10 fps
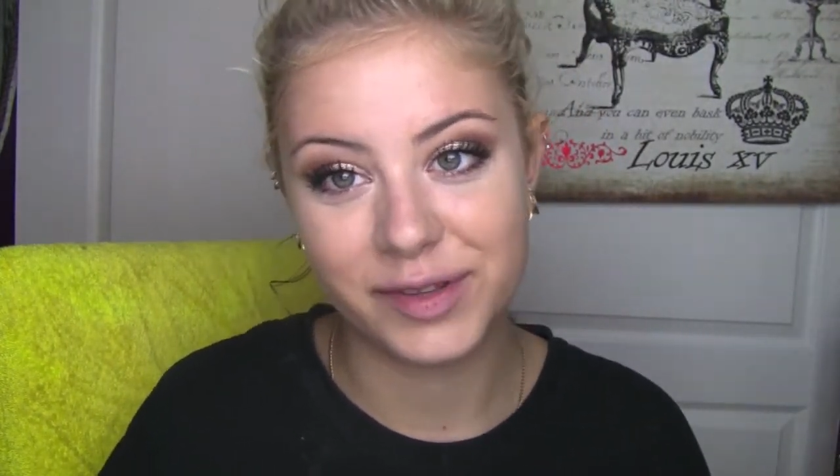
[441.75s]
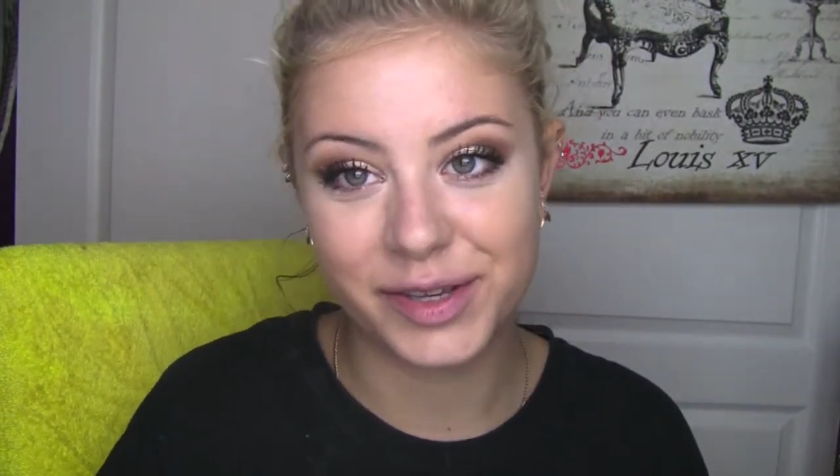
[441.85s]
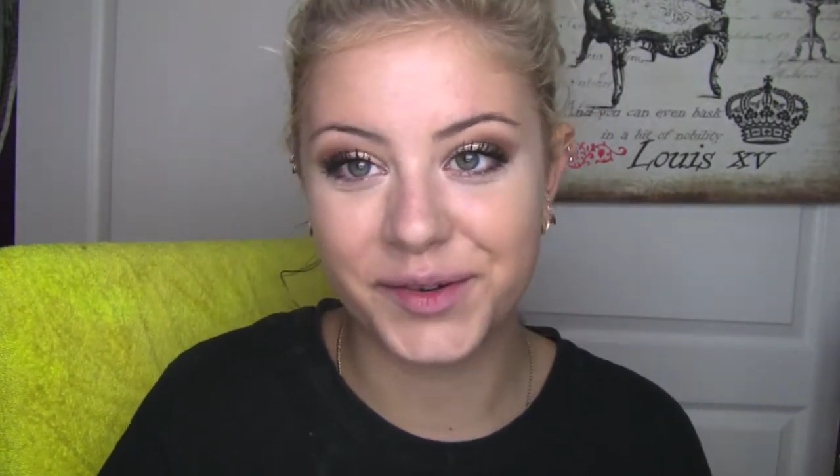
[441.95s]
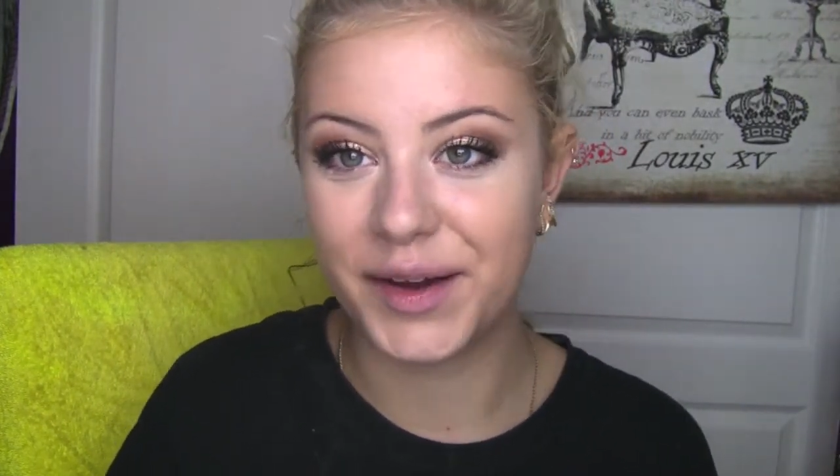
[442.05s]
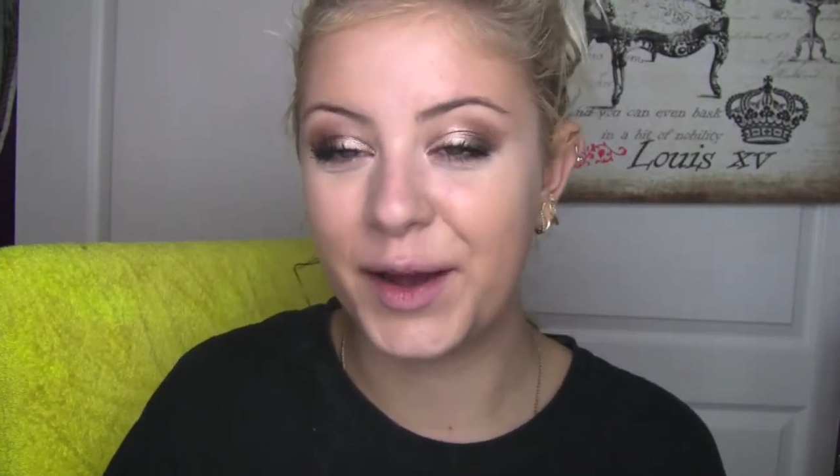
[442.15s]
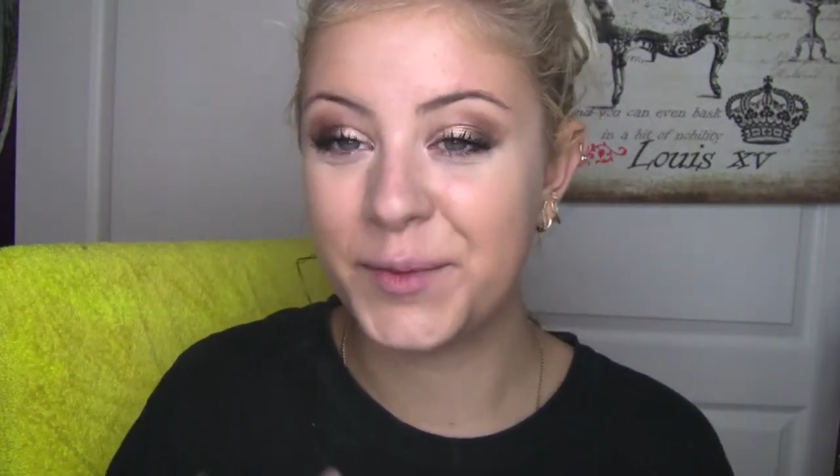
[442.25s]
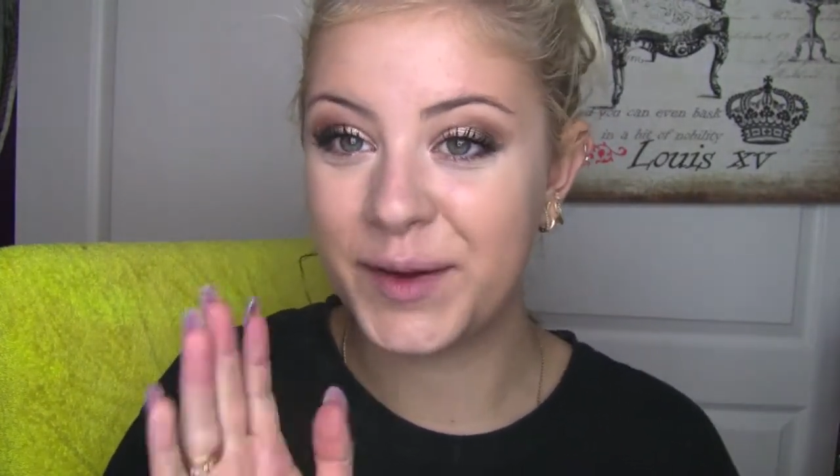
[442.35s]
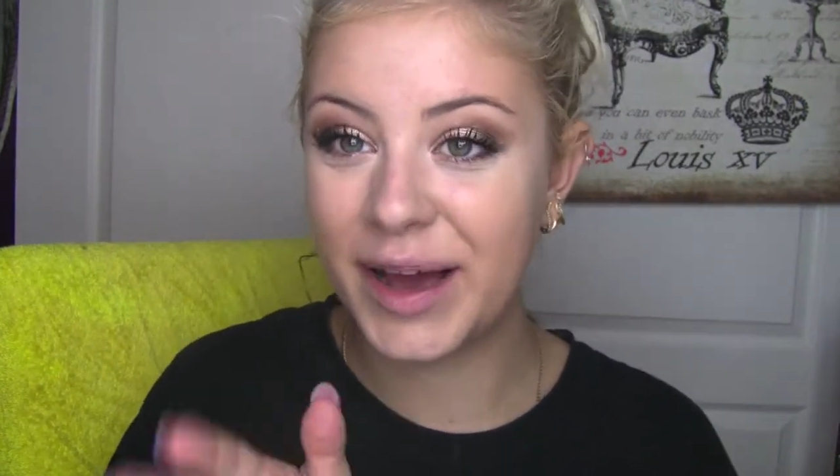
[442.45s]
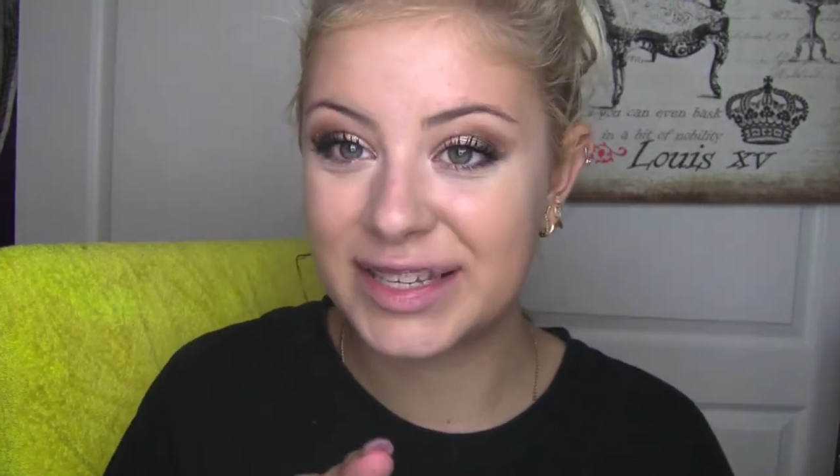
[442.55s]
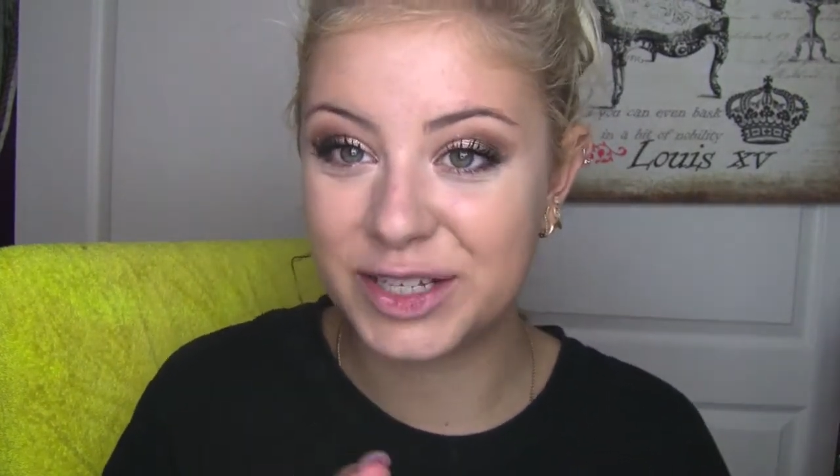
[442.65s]
So I
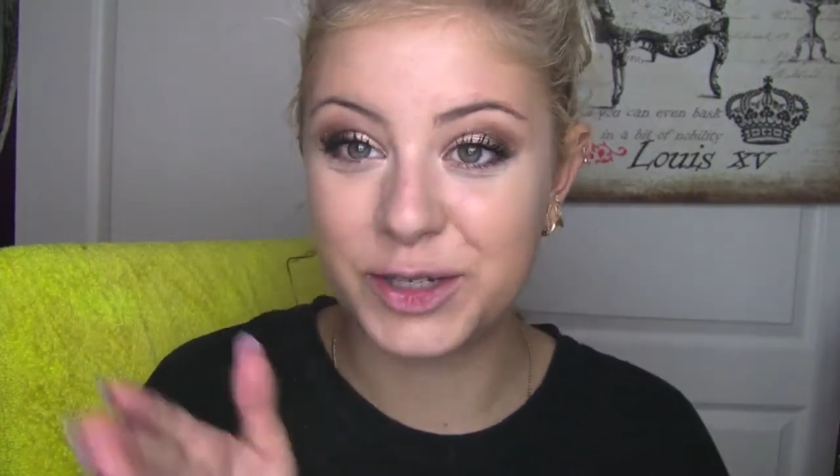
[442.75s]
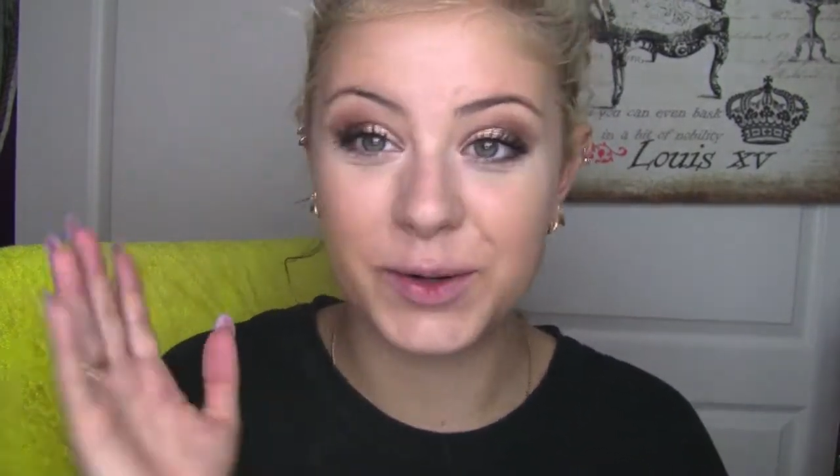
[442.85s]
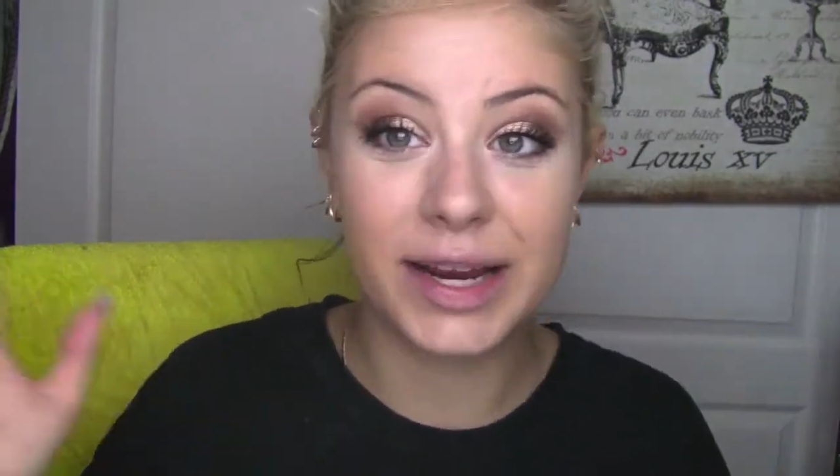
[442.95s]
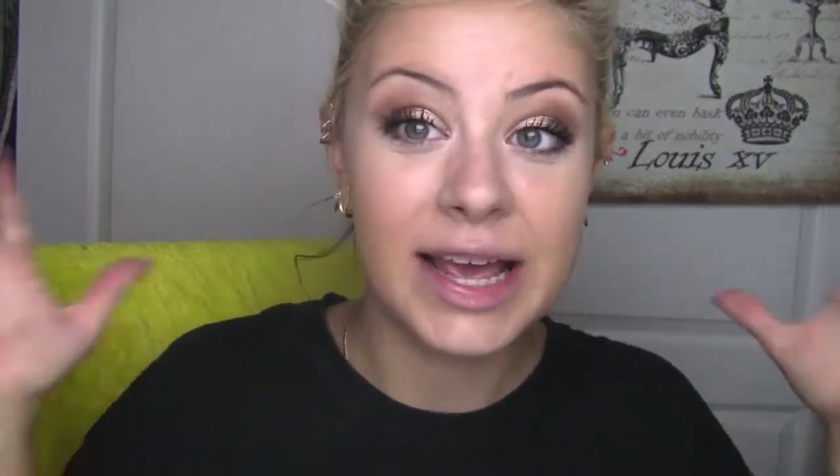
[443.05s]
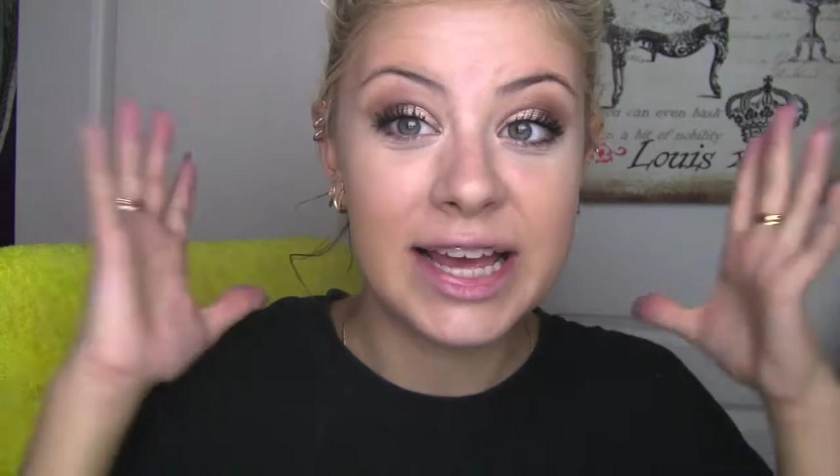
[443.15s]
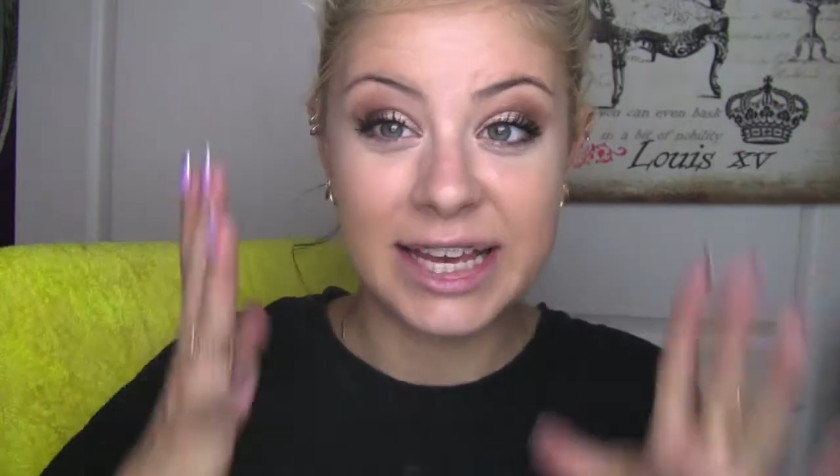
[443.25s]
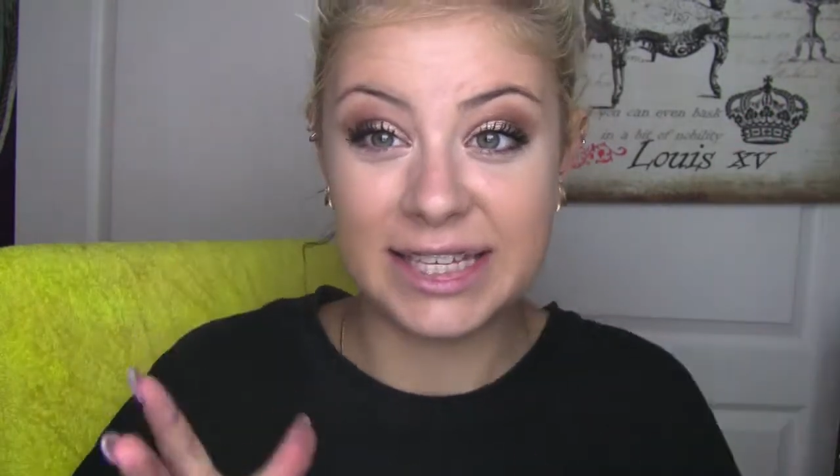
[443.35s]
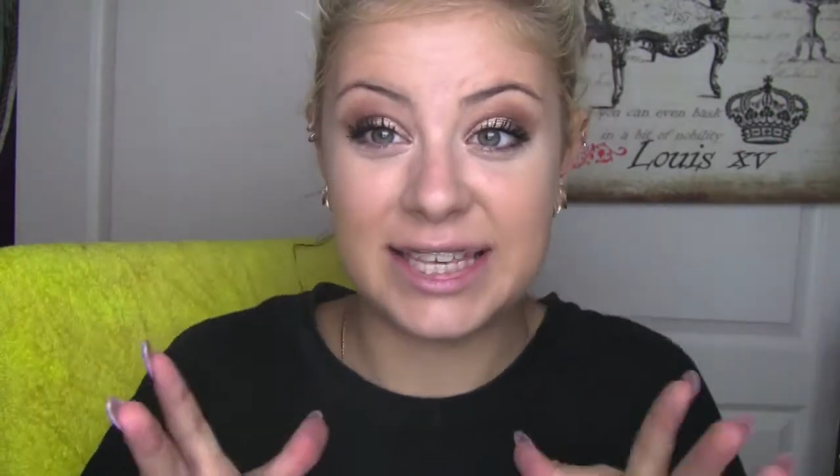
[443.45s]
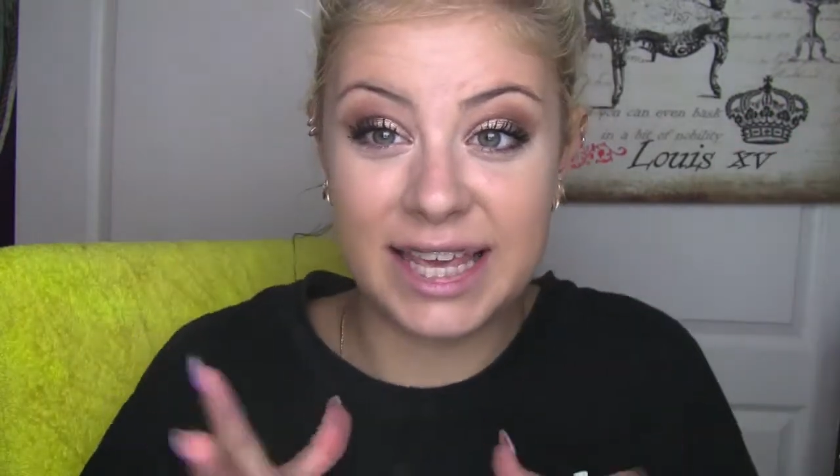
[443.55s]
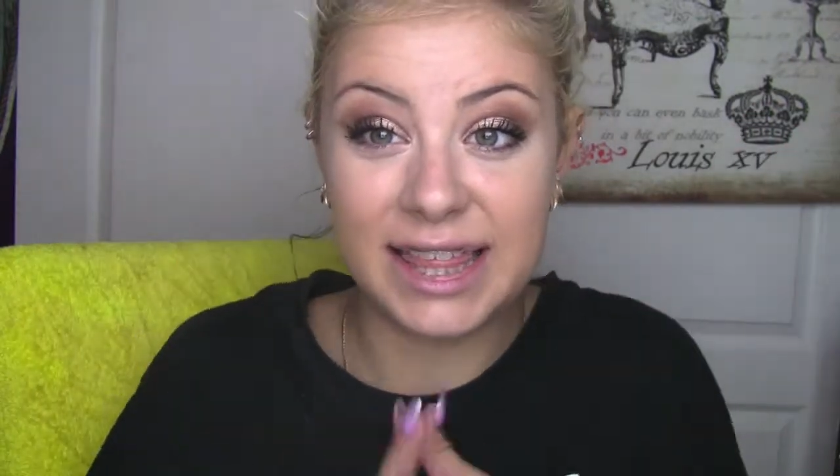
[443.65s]
hope you guys enjoyed
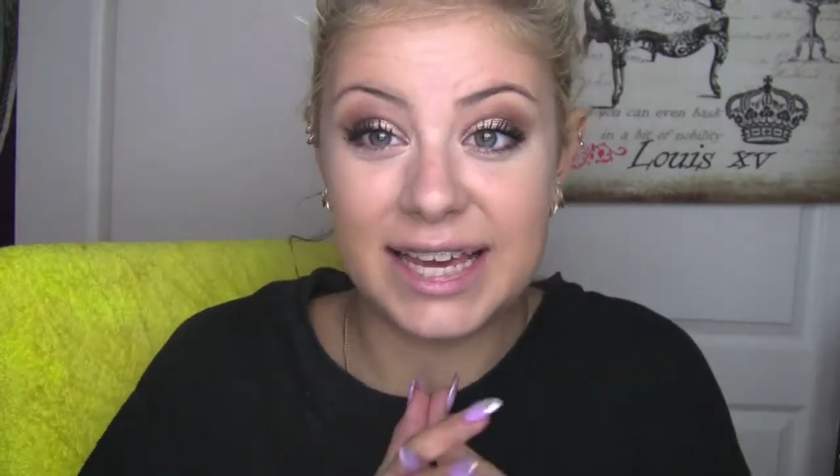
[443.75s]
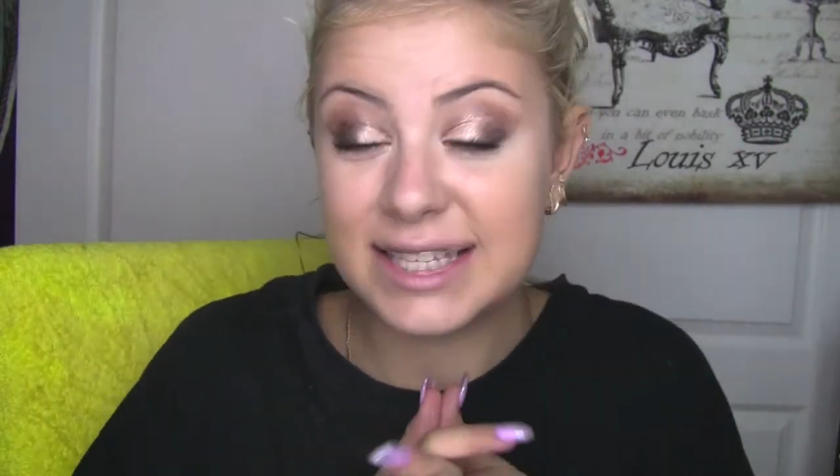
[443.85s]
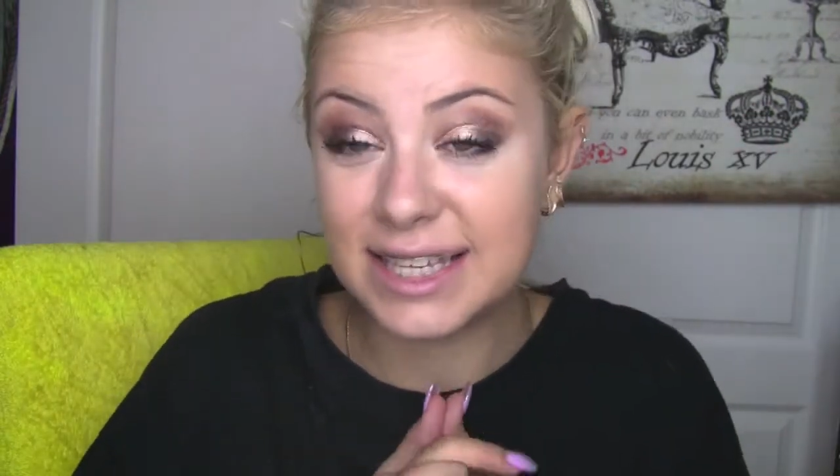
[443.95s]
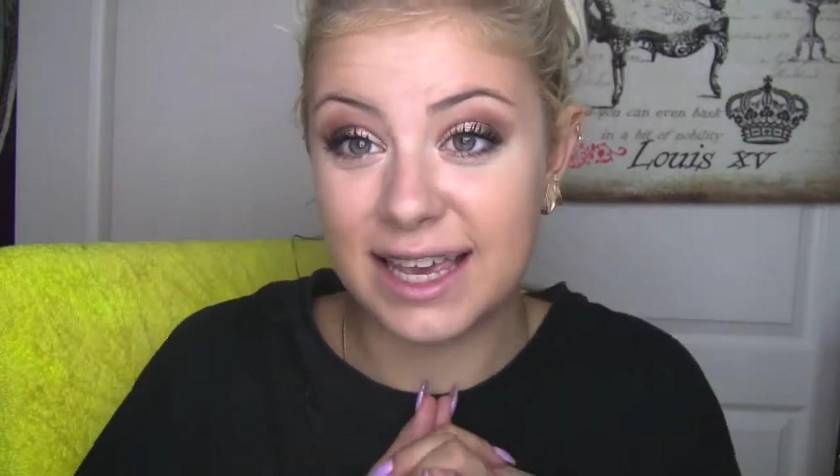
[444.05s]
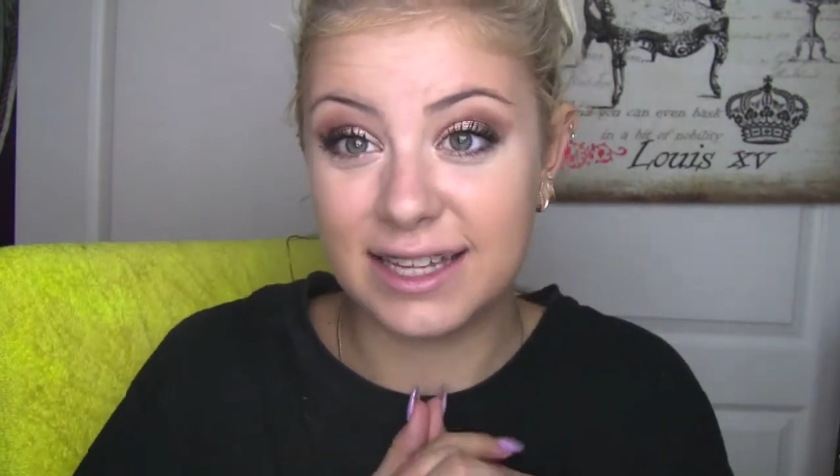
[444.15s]
seeing this,